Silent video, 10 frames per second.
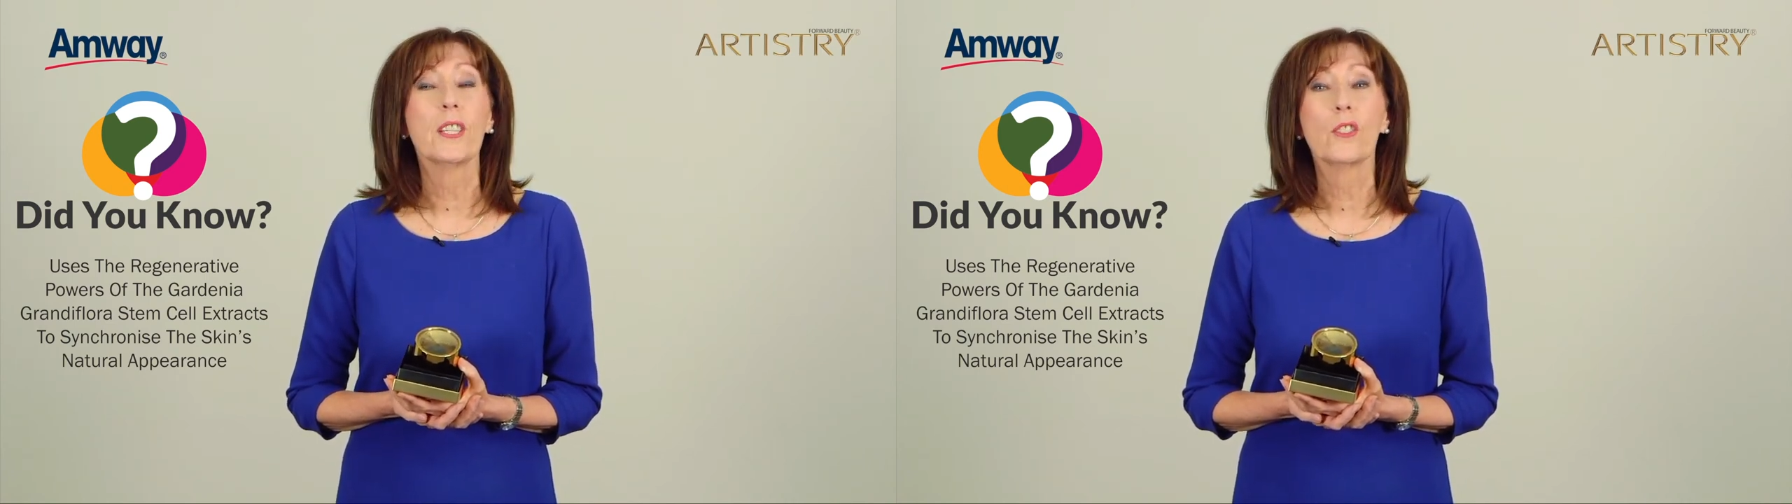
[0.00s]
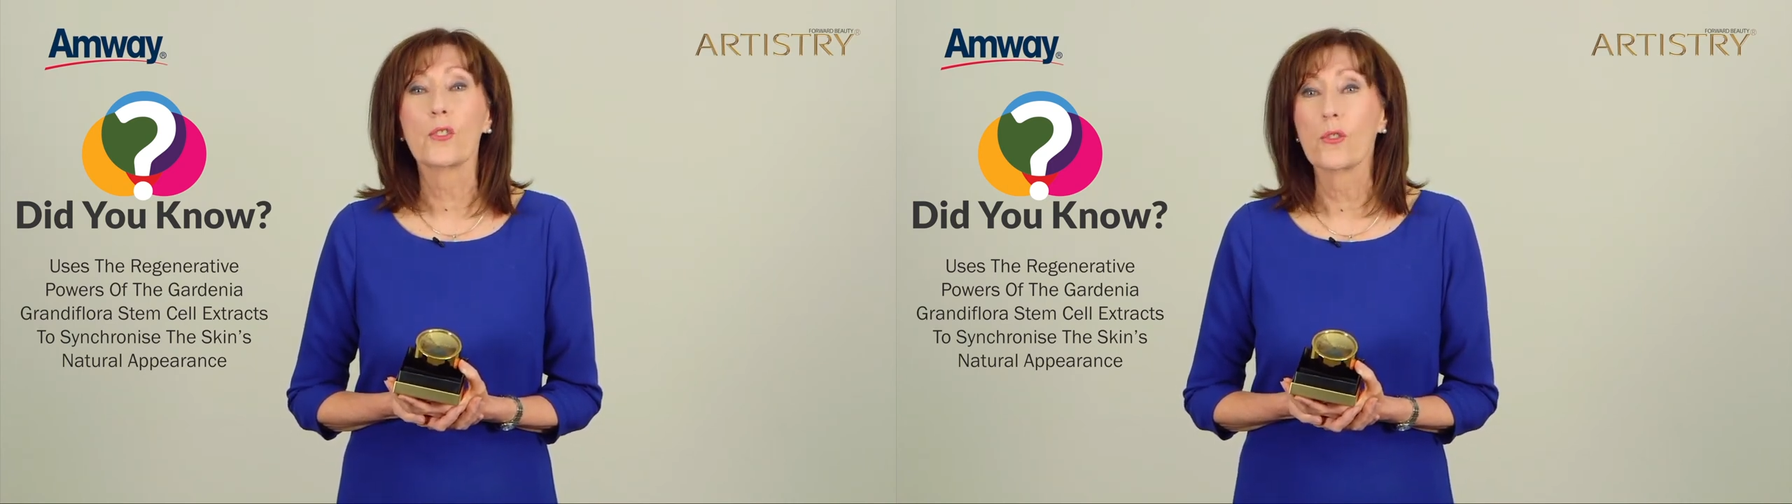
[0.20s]

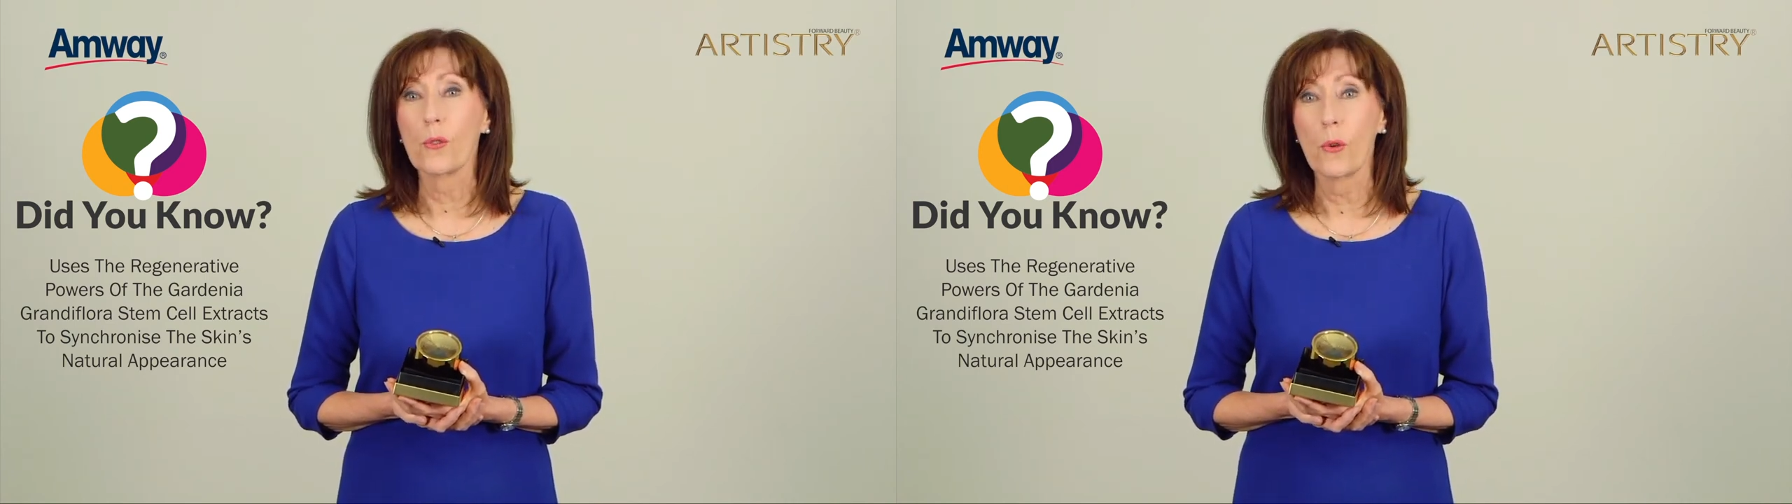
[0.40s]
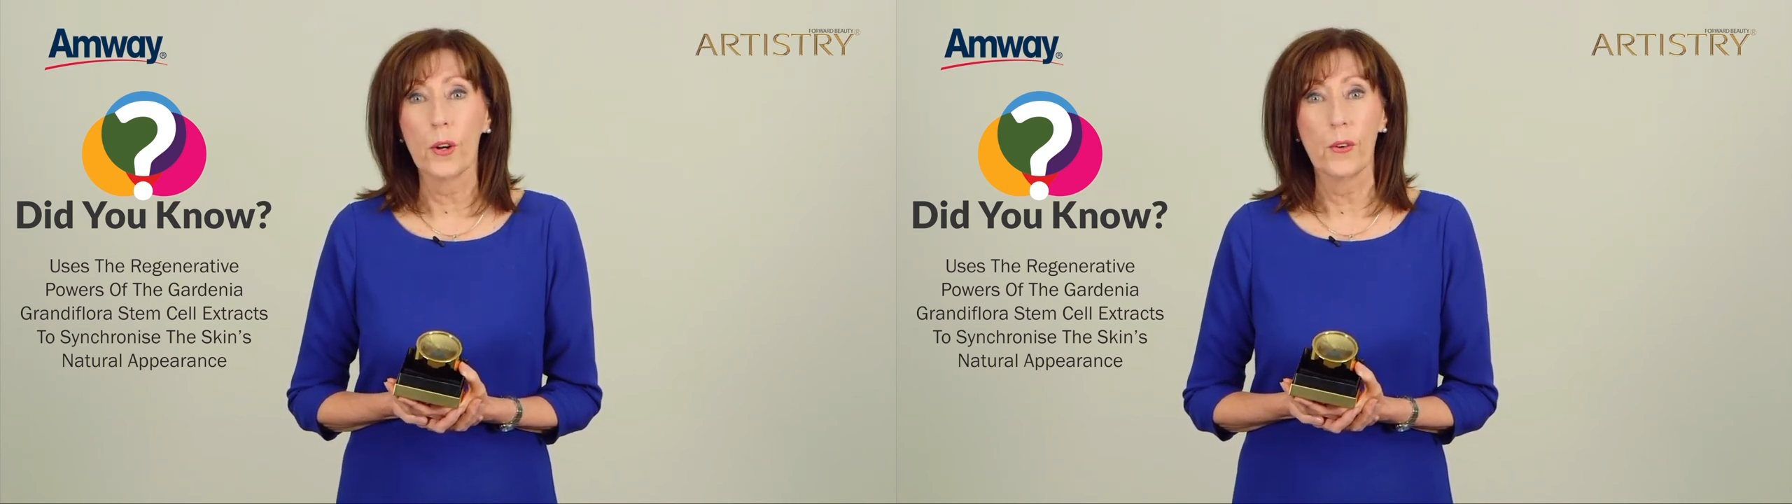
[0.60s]

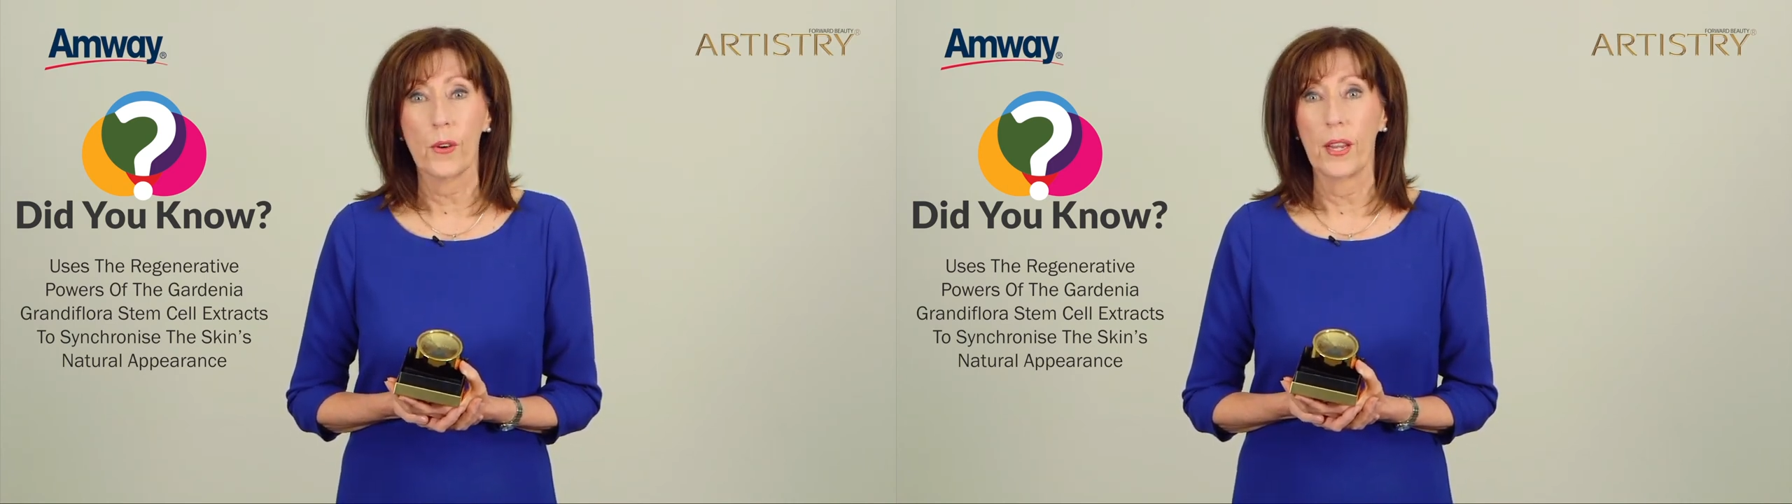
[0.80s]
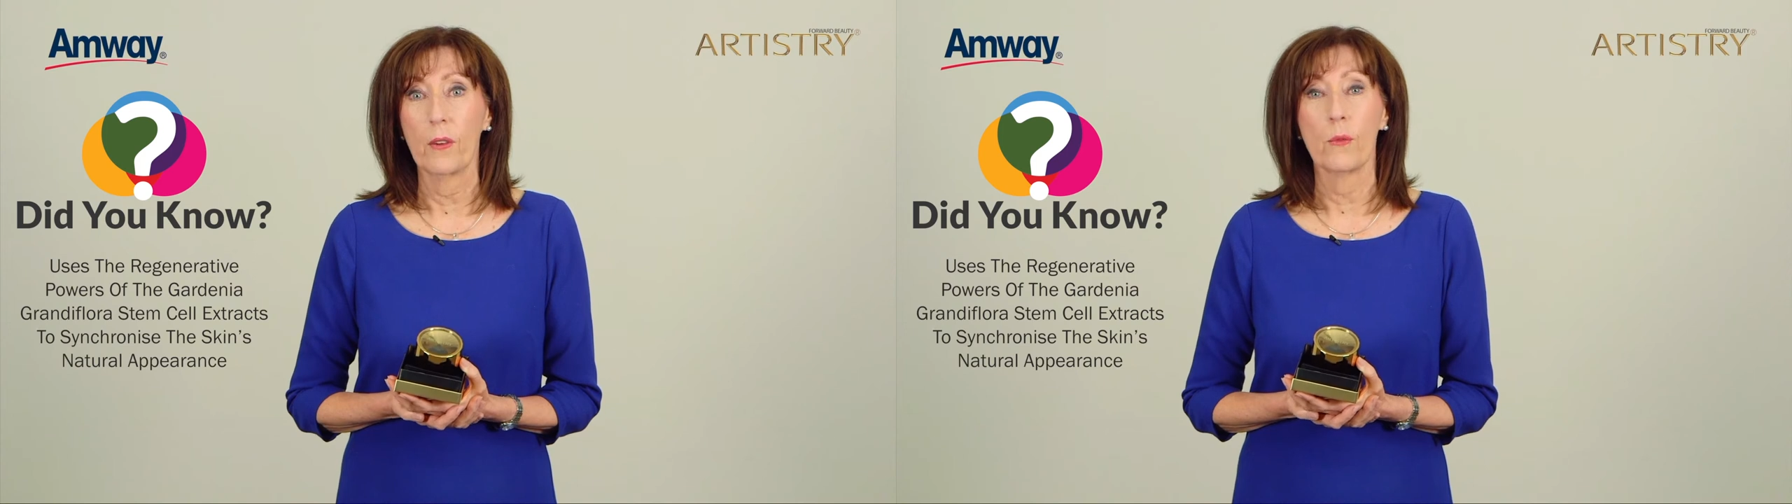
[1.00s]
extraordinary